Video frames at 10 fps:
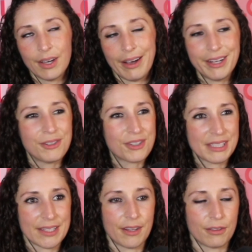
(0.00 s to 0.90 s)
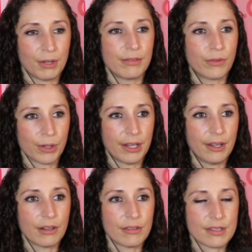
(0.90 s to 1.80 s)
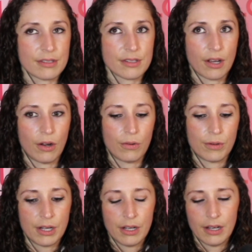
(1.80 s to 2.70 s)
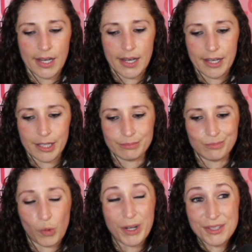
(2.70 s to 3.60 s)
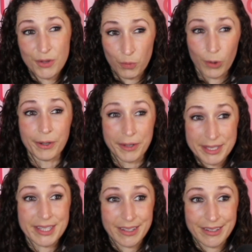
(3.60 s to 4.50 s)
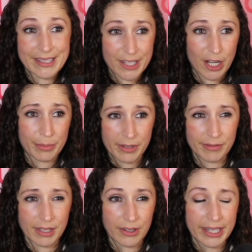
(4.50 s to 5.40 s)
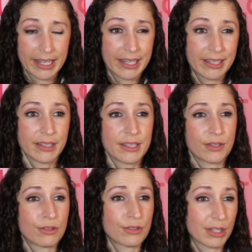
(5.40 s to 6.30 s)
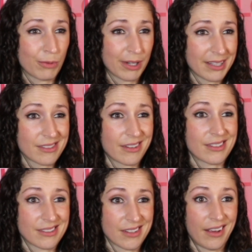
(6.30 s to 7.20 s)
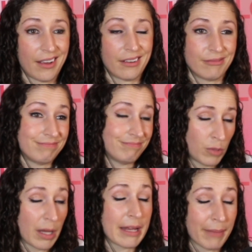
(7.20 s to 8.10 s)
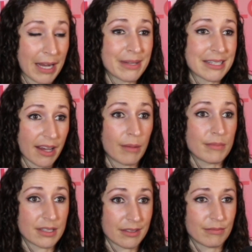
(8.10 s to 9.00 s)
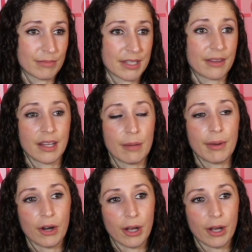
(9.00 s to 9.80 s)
I usually say 3 to 4 years. So once the warranty is up of the hearing aid is usually when I start to say it might be time to think about